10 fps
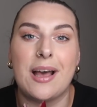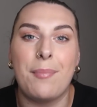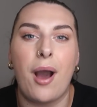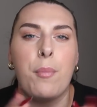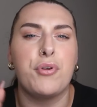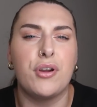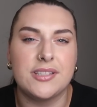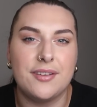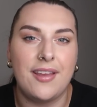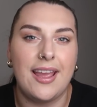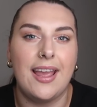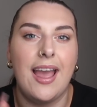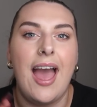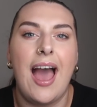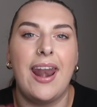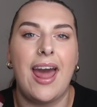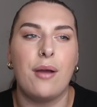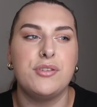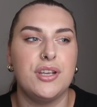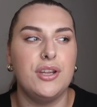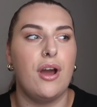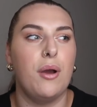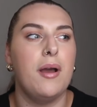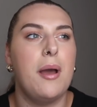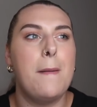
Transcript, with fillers: about productivity and how to, you know,